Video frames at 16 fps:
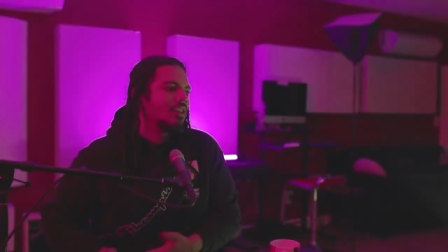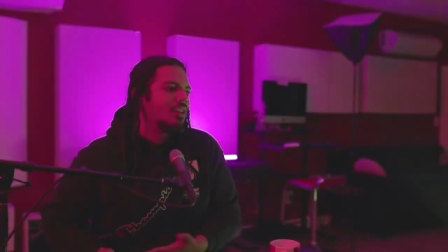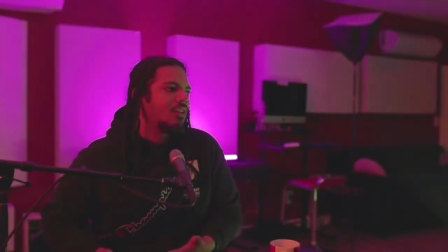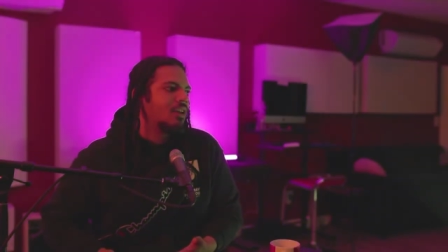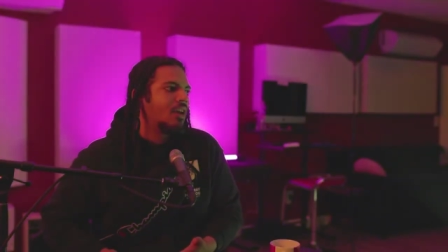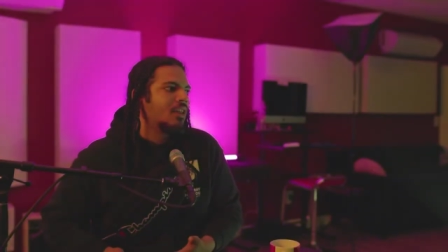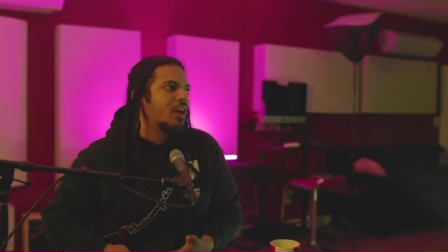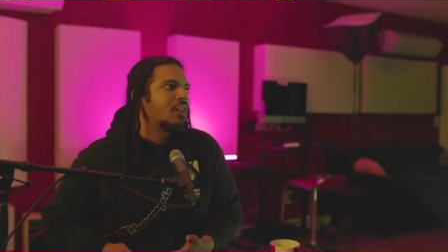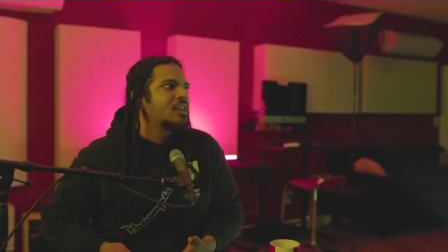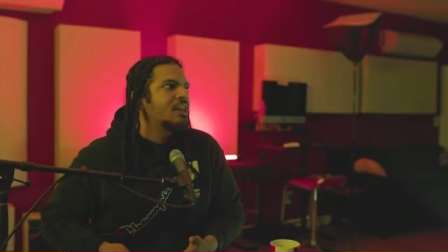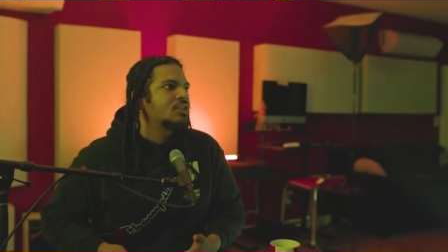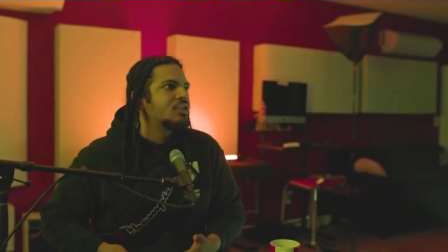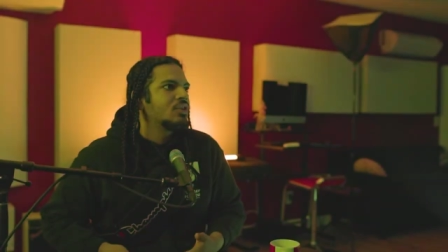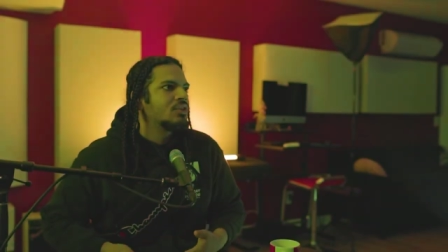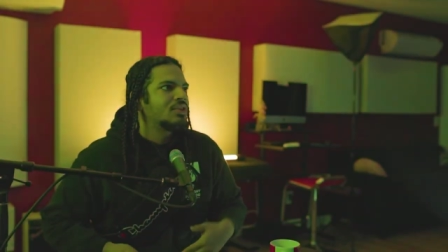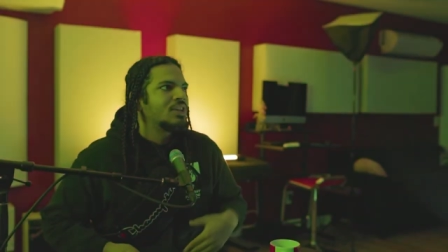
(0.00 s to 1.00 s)
uh,
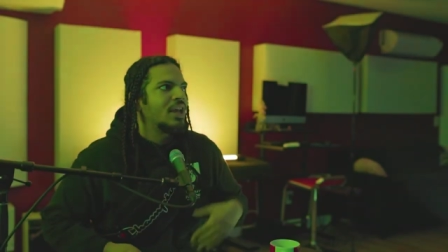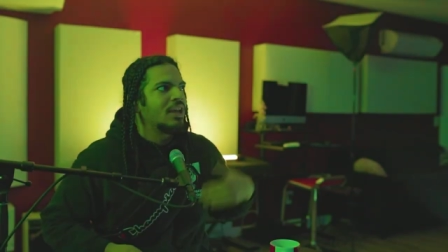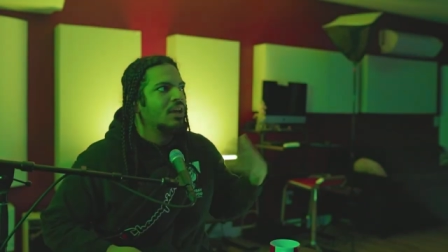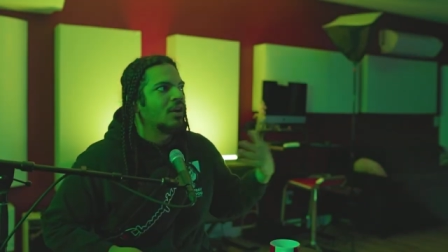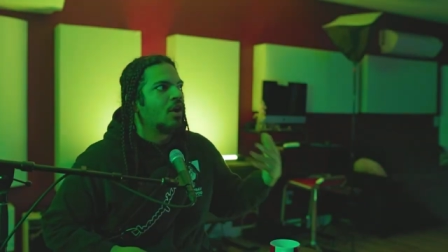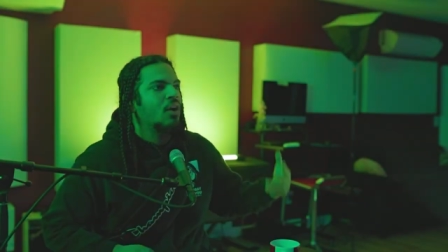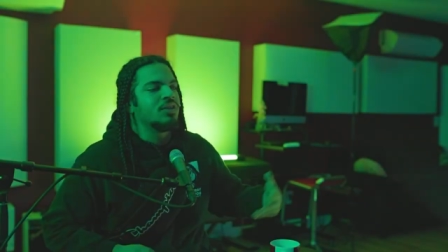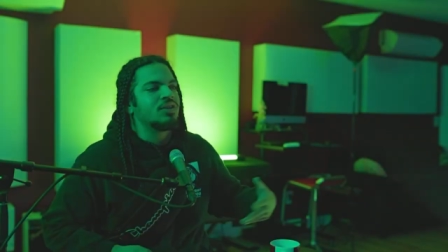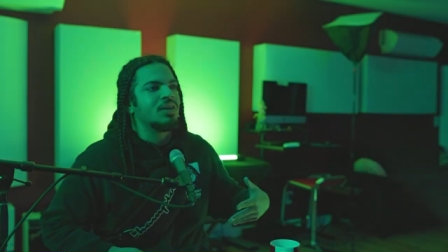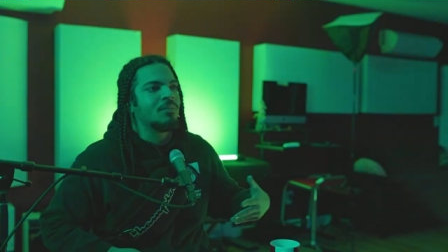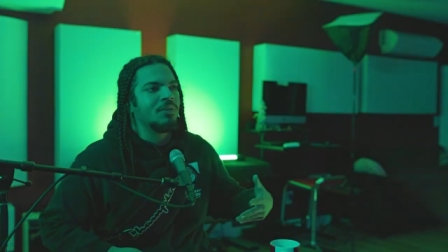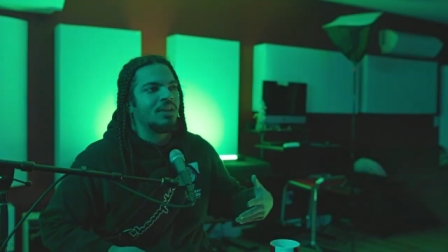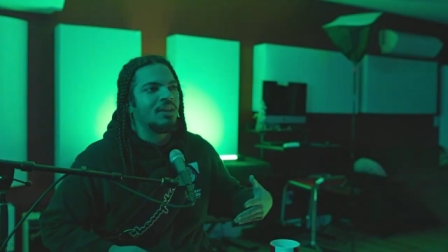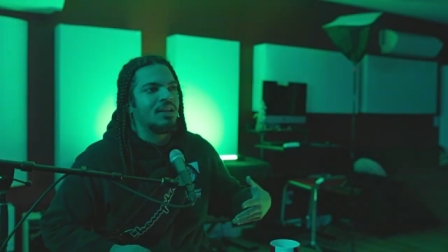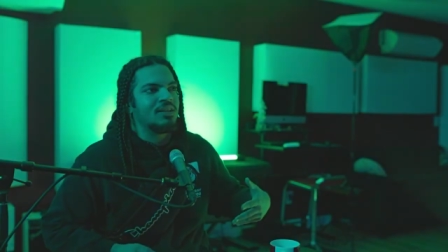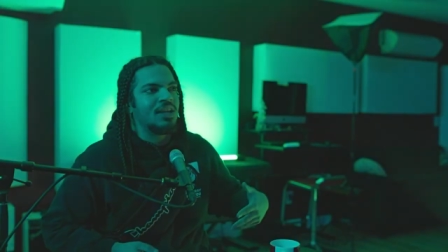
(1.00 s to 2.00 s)
unless you're taking on
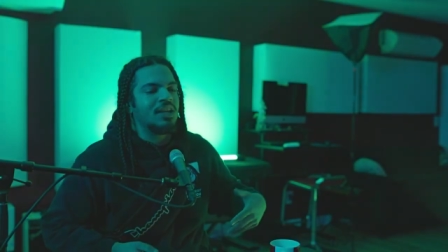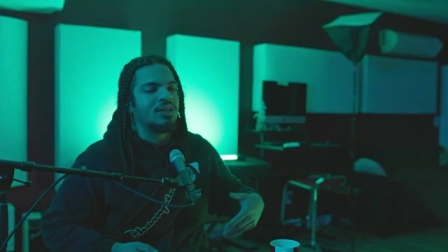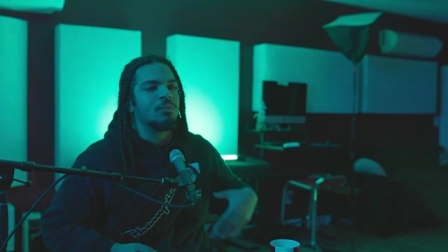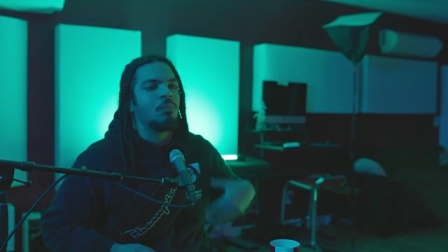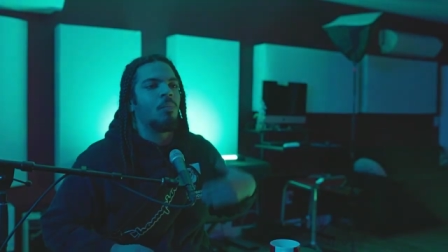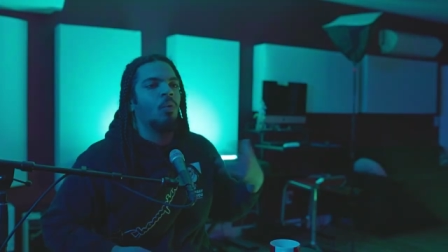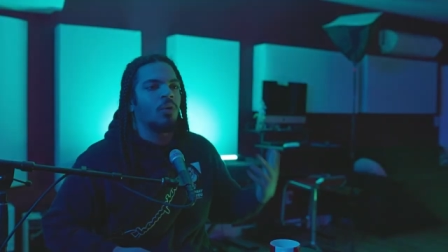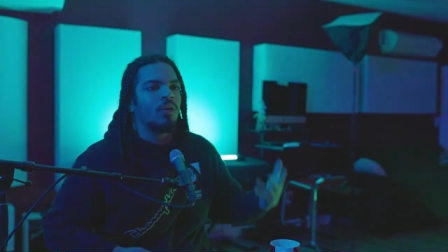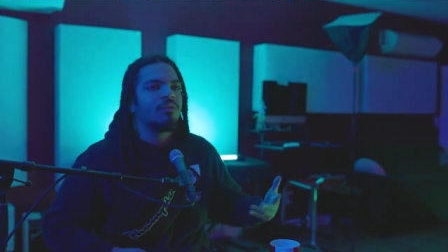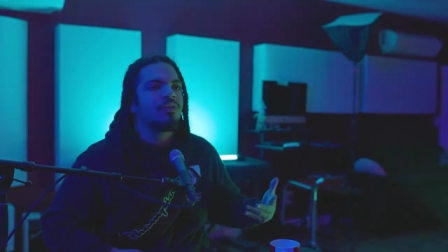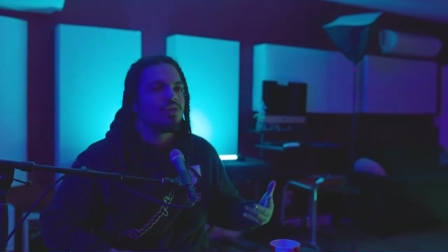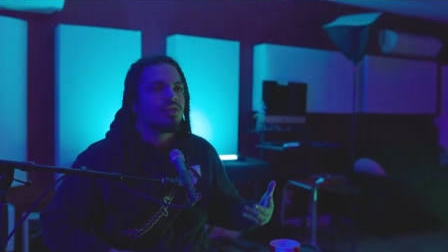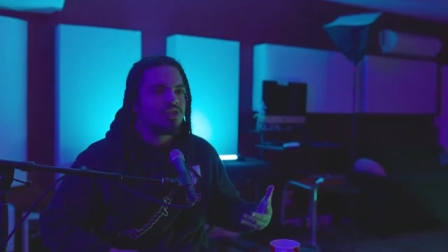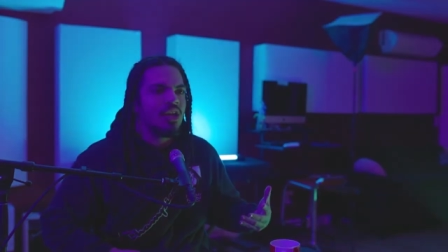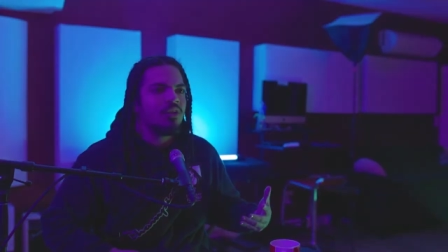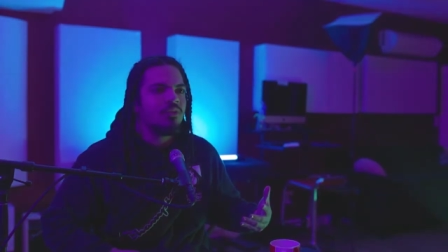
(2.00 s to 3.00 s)
something that takes more of
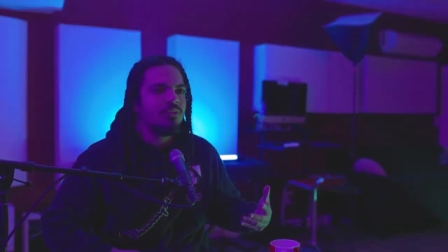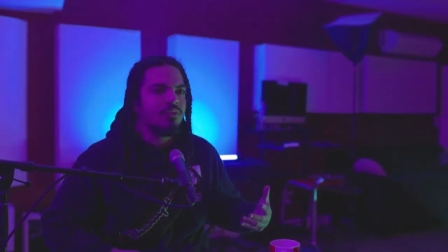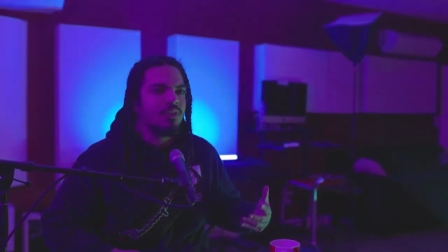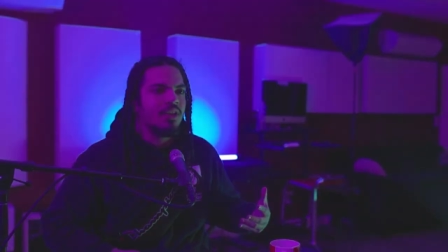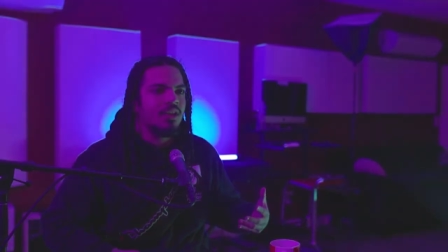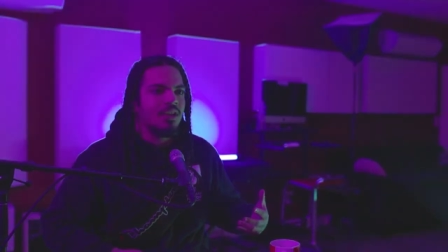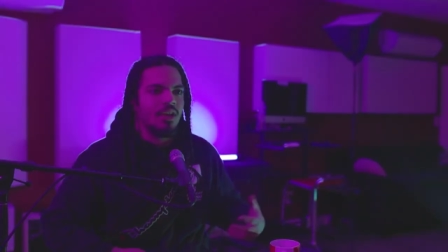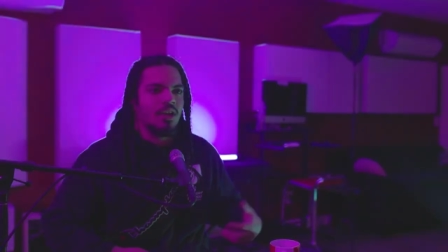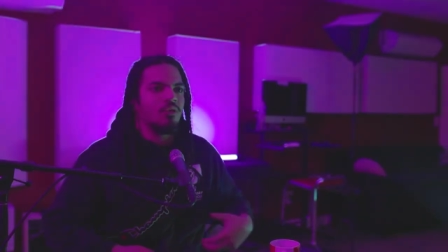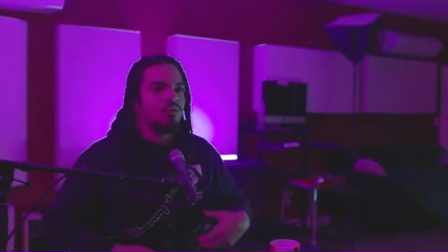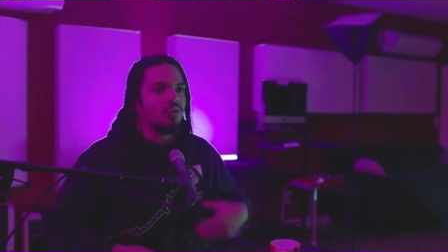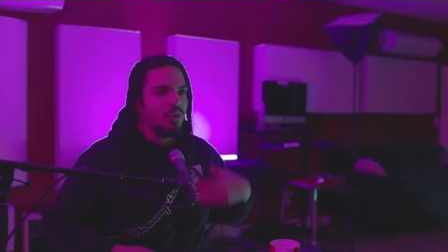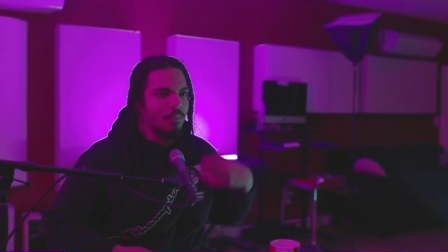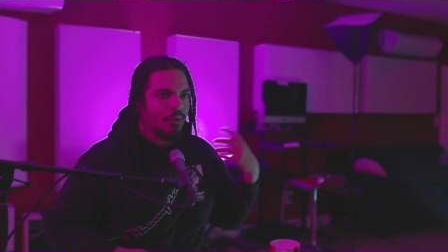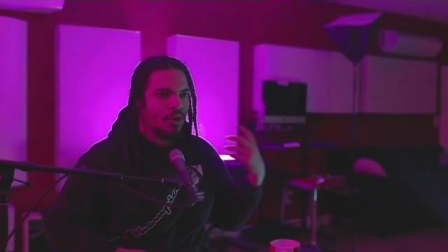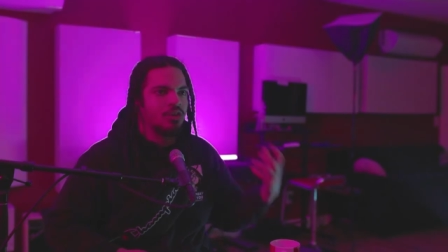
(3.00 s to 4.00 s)
yourself, like a
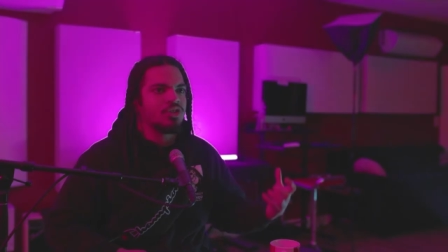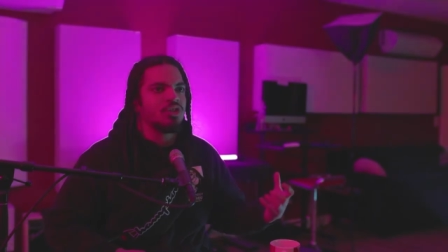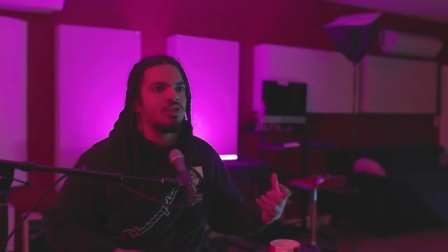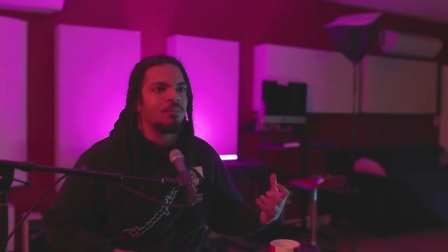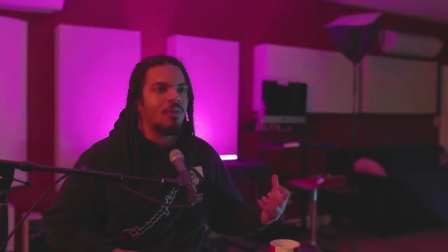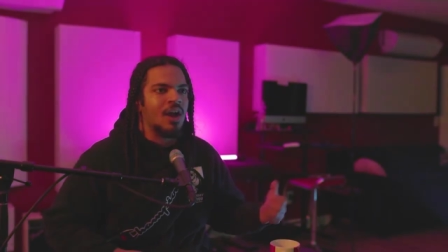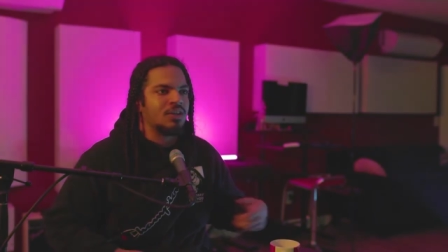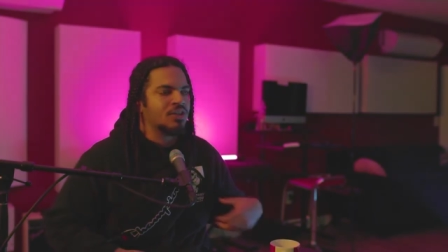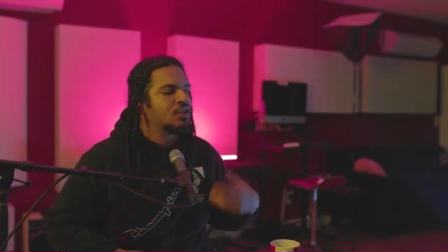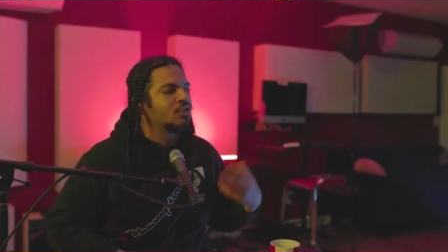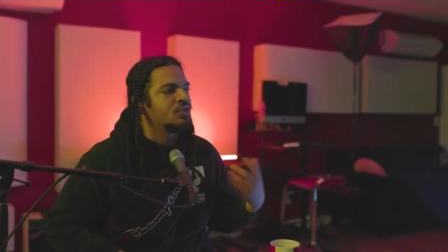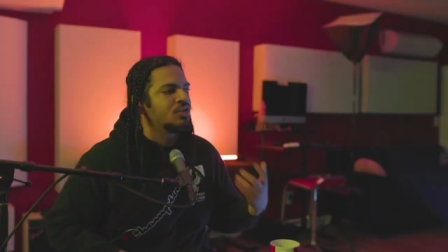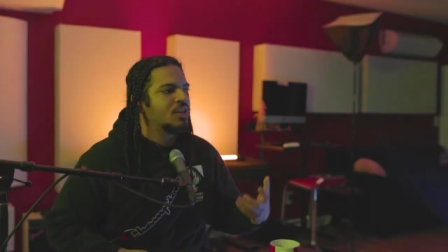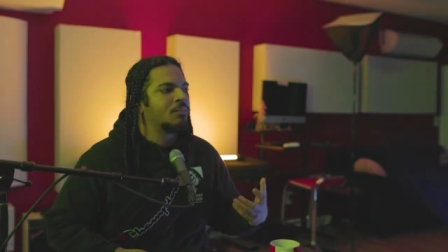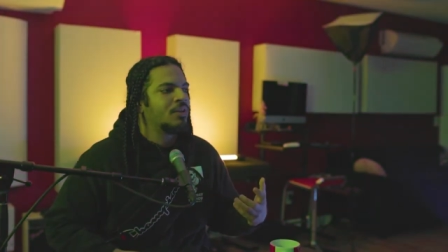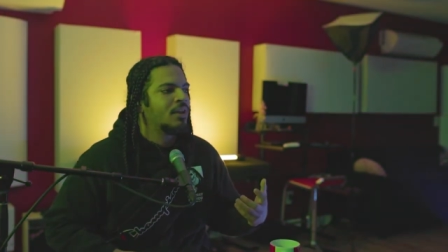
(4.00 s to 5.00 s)
real personal project or
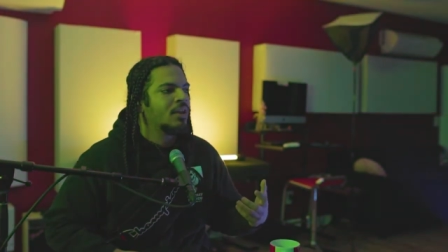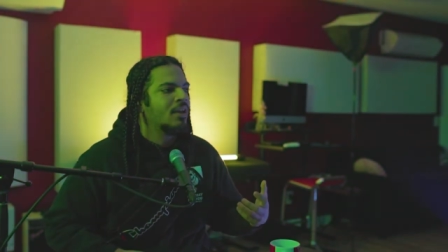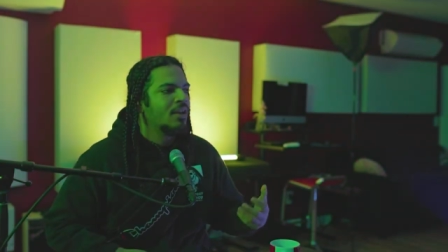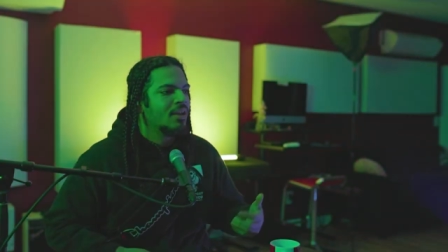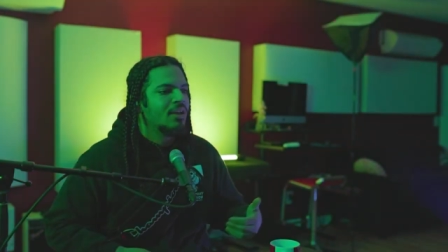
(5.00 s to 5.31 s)
something,